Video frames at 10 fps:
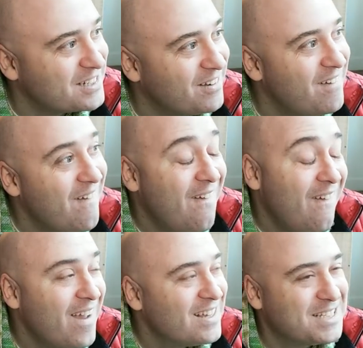So
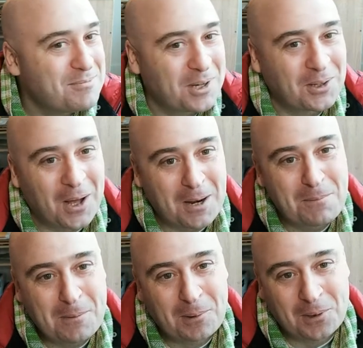seems like a lot of
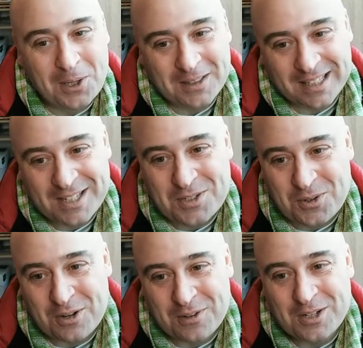people look at the
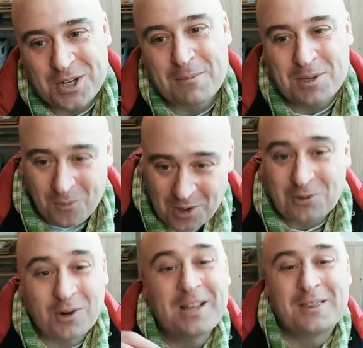history of Egypt and want to
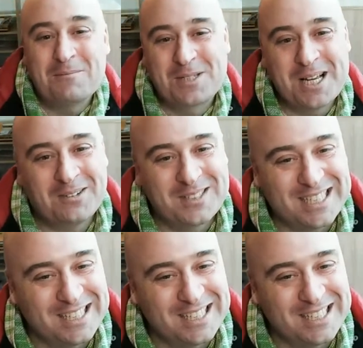write themselves